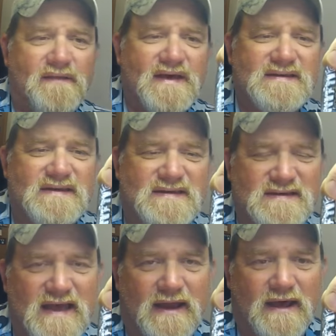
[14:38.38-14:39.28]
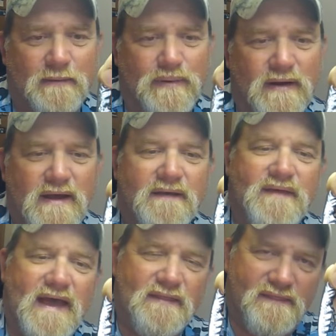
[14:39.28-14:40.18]
this is set up,
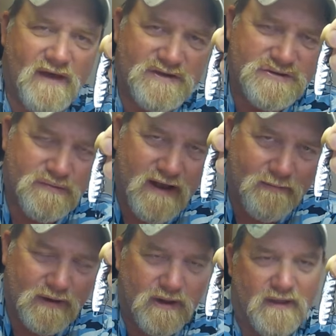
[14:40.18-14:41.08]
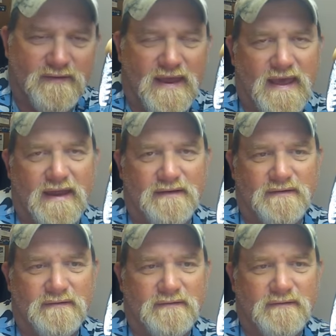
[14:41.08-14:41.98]
they had the treble on the end.
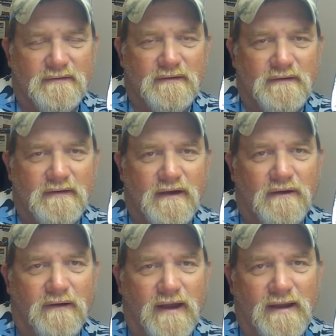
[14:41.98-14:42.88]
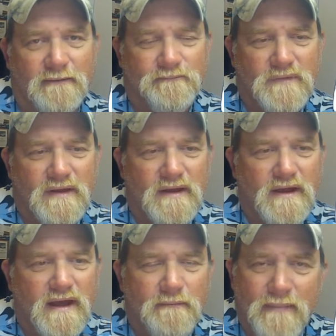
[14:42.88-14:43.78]
Alright.
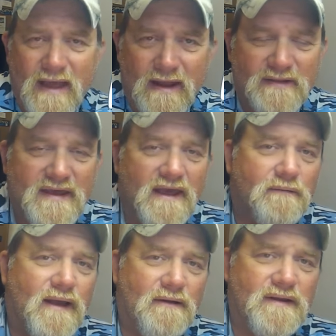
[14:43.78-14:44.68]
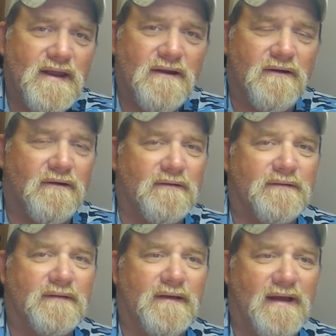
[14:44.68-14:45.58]
Man, I'll tell you, around here,
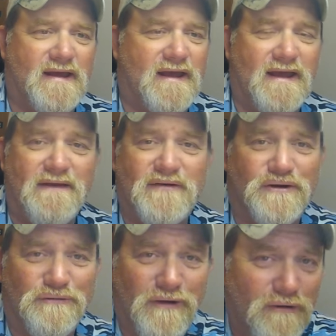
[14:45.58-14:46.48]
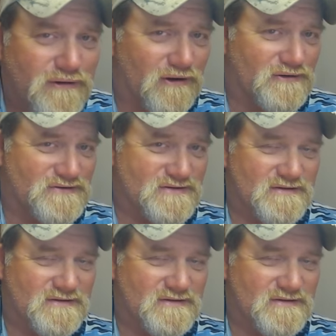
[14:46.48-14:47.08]
even croakers,